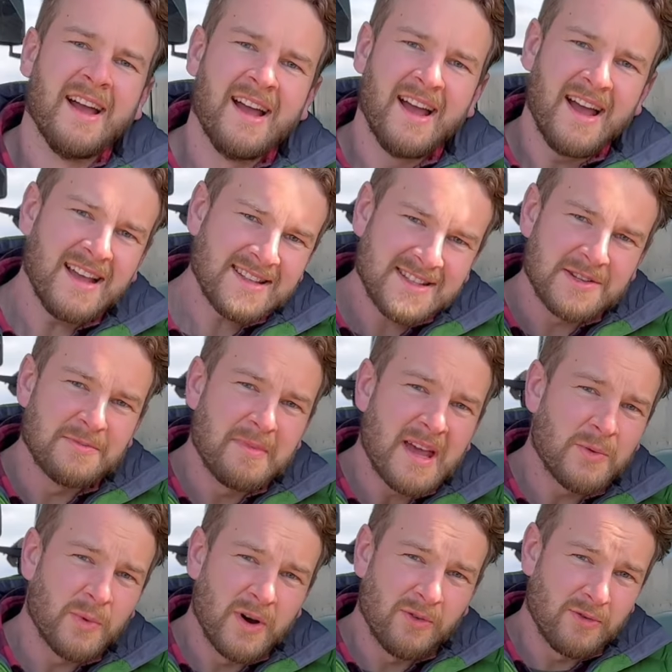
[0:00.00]
As you
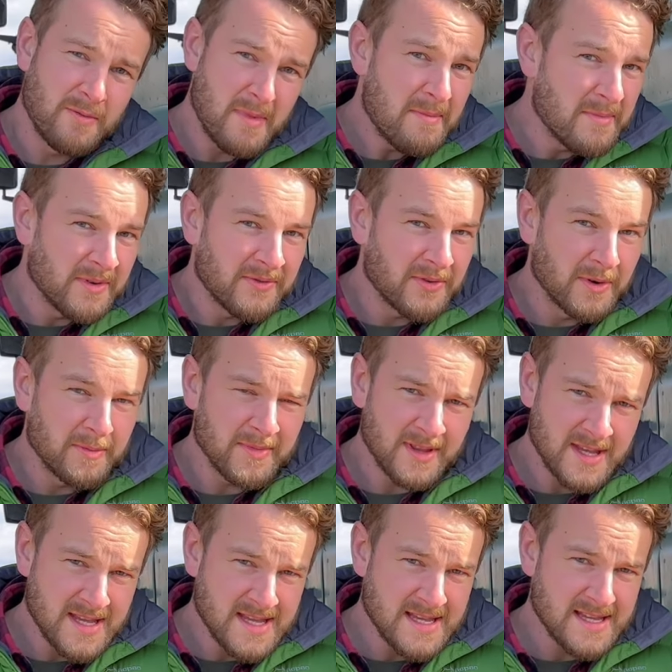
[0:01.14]
may well remember from
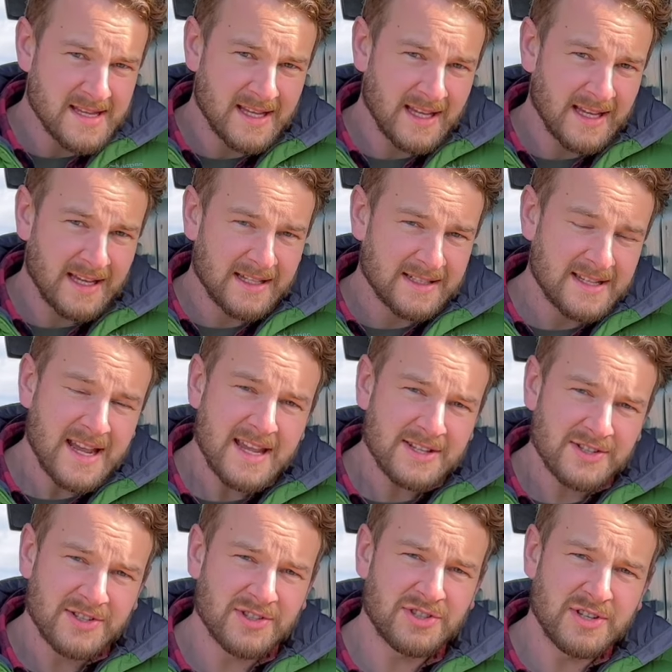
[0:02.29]
the
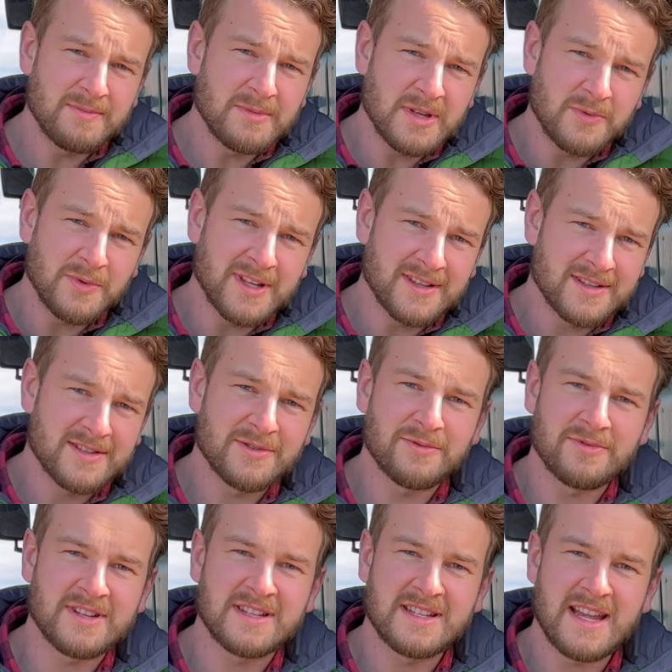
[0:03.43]
test chimney we
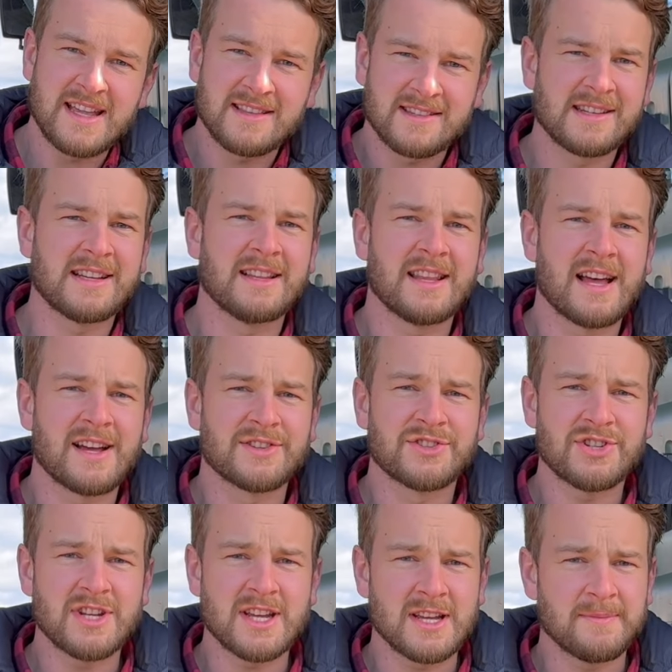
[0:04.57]
installed in Tanzania
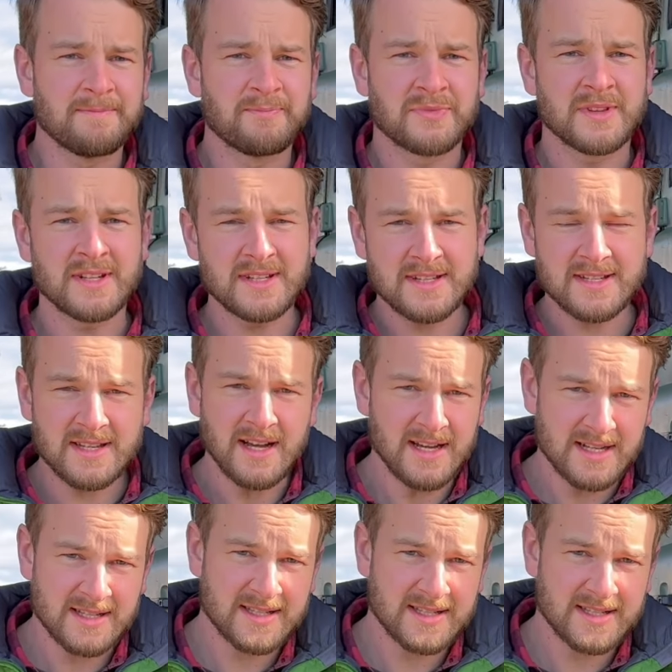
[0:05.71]
last year, the design is